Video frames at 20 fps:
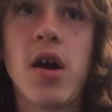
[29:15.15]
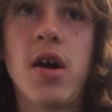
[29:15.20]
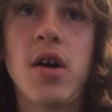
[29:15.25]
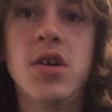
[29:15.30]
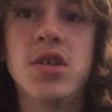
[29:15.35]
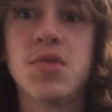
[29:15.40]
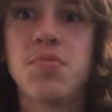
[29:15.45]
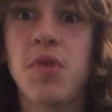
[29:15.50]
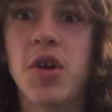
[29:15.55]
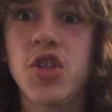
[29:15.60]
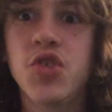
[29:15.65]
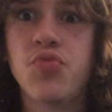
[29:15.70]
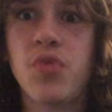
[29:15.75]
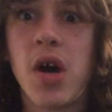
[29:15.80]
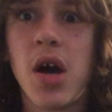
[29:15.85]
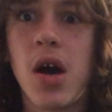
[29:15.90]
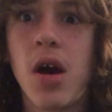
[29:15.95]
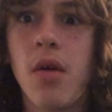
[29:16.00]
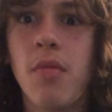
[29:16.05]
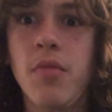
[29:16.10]
a
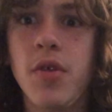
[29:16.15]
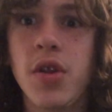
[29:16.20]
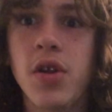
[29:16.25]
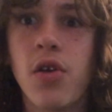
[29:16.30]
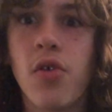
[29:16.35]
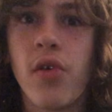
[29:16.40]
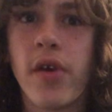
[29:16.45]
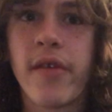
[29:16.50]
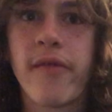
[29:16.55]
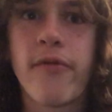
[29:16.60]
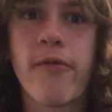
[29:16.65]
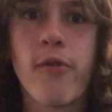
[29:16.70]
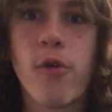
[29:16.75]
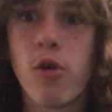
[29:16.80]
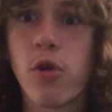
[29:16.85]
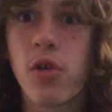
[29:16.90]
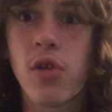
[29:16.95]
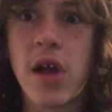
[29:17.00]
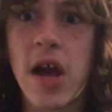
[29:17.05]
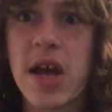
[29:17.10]
SpongeBob,
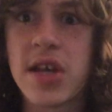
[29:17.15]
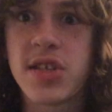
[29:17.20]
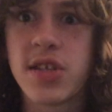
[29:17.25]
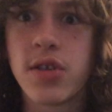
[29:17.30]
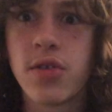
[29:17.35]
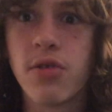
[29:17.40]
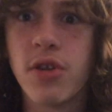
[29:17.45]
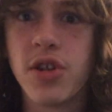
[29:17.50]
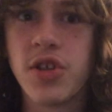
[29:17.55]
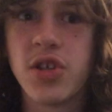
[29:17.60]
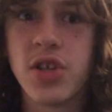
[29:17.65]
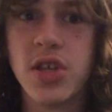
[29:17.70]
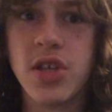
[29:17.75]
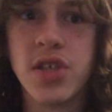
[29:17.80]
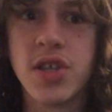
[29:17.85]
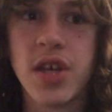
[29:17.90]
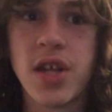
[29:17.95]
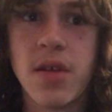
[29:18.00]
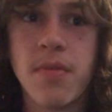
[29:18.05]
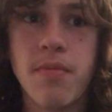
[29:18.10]
4 classic
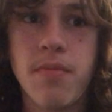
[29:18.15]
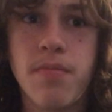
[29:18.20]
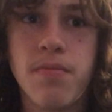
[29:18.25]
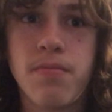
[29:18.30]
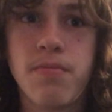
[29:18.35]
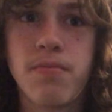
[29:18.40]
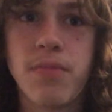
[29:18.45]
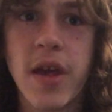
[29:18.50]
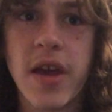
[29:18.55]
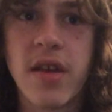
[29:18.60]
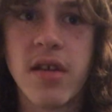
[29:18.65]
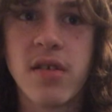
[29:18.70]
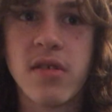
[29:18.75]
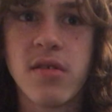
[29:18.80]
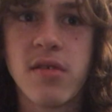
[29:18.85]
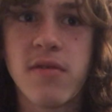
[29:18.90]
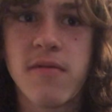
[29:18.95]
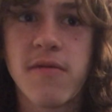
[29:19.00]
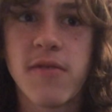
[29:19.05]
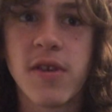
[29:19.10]
Grinches and a
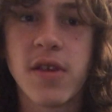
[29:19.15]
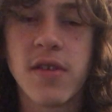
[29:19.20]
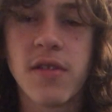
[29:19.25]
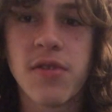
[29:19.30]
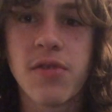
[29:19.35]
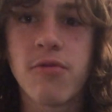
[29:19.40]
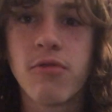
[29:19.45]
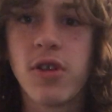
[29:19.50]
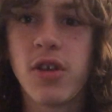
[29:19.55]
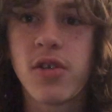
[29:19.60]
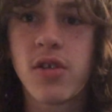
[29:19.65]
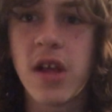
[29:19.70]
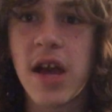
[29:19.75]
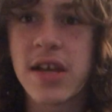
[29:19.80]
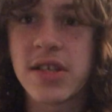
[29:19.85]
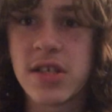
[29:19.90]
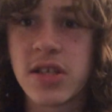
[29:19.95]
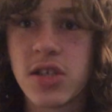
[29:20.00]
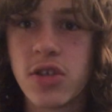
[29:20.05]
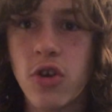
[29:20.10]
freaking 3
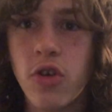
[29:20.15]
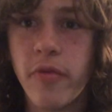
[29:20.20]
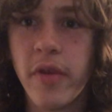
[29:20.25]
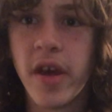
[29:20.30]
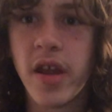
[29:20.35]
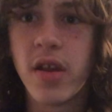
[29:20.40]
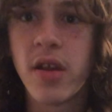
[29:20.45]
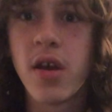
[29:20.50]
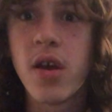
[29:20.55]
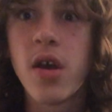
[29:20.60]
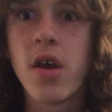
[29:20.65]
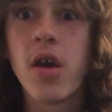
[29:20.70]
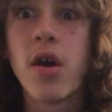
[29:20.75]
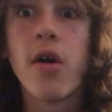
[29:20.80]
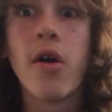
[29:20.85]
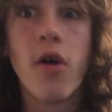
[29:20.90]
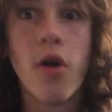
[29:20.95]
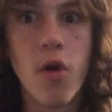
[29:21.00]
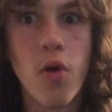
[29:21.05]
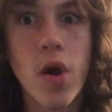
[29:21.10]
classic snowmen.
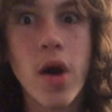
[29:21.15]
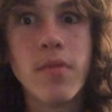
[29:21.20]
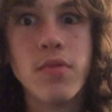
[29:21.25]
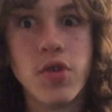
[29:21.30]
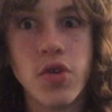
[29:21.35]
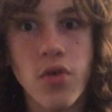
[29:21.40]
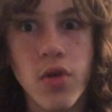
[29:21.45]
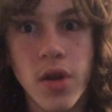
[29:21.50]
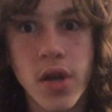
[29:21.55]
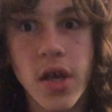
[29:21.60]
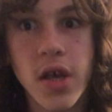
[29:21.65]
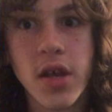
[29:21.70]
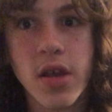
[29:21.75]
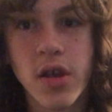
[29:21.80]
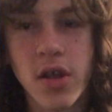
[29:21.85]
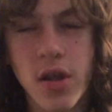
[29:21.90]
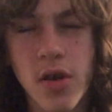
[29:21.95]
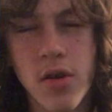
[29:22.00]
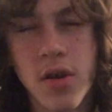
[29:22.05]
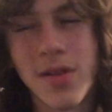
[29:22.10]
Oh, I'm doing it,
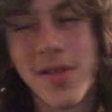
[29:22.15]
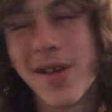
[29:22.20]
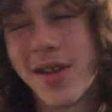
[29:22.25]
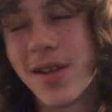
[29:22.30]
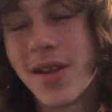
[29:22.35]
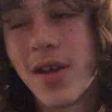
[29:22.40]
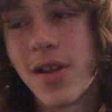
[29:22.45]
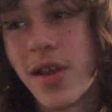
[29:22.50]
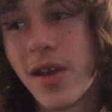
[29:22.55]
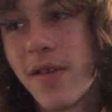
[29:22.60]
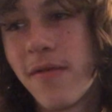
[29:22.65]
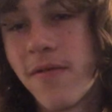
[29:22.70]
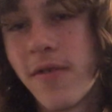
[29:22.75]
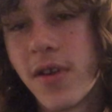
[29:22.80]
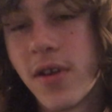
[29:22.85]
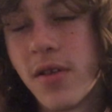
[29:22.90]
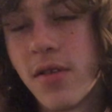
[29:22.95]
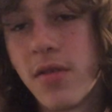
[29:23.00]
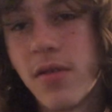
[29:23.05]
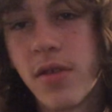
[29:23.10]
and not
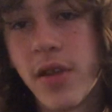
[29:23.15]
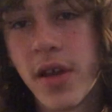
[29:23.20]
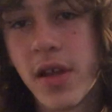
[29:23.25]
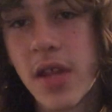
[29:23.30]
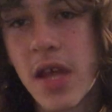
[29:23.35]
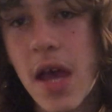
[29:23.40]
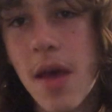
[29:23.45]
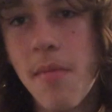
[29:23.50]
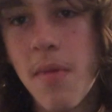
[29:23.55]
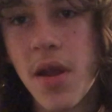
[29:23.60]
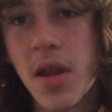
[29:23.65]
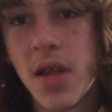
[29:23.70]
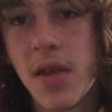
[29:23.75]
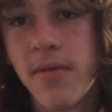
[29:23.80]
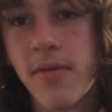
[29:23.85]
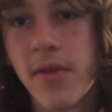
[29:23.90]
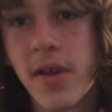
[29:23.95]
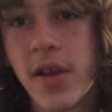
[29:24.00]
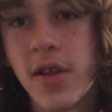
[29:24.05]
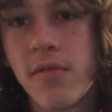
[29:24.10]
freaking that many
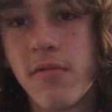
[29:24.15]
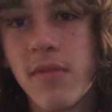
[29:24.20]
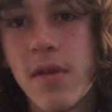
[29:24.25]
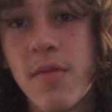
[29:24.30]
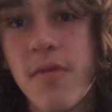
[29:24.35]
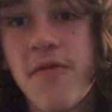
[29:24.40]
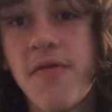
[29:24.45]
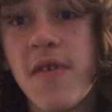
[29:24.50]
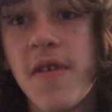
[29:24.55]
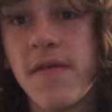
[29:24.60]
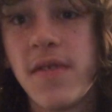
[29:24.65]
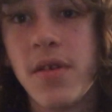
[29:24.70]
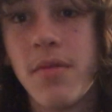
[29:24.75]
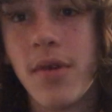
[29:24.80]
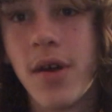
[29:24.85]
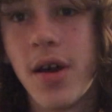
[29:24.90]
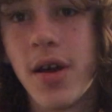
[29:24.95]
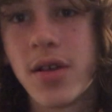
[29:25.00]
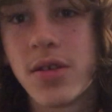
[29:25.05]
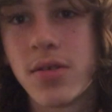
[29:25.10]
for maybe
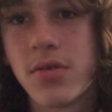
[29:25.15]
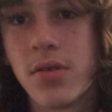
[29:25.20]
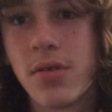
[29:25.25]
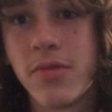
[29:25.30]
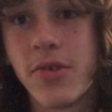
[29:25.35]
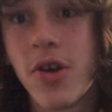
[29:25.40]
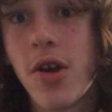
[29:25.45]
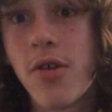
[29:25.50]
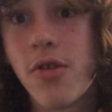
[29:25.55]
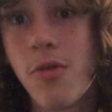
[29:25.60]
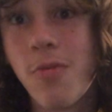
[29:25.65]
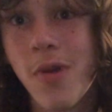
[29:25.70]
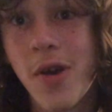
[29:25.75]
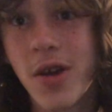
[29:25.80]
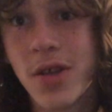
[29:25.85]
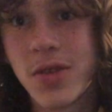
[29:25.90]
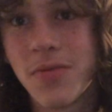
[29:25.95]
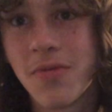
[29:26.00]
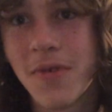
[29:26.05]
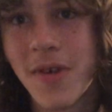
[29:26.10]
$50 or even
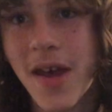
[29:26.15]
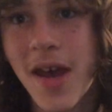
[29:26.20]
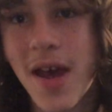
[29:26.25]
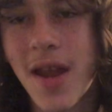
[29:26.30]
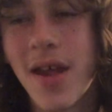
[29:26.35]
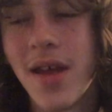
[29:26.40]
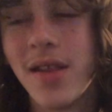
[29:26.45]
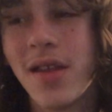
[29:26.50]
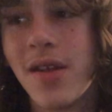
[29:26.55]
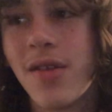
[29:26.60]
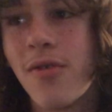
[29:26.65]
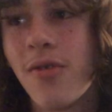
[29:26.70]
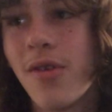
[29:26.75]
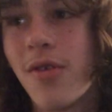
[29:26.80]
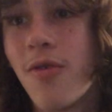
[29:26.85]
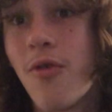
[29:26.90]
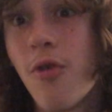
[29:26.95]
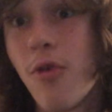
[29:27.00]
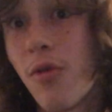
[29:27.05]
$100 for that, and then or